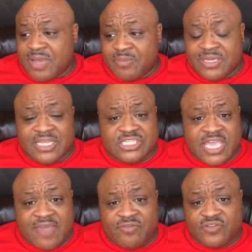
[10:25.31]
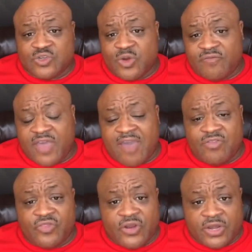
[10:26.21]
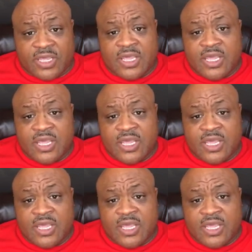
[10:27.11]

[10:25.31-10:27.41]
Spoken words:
might be able to let you have it for 25 and 30.